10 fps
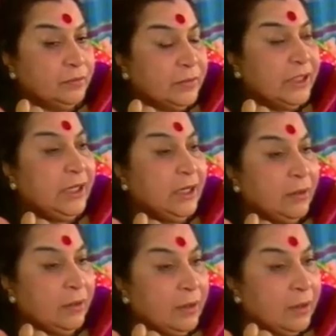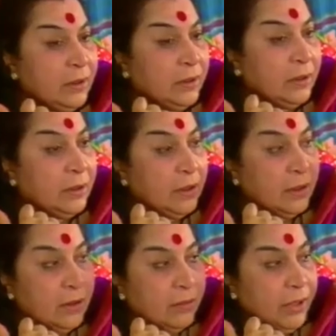Maria.
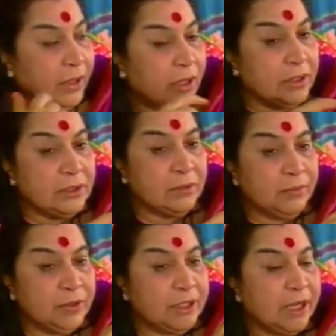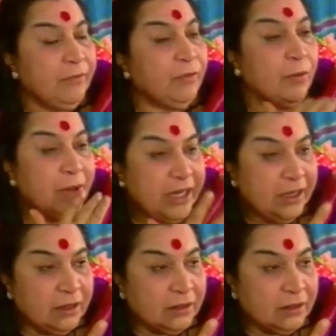Because she came from Mary.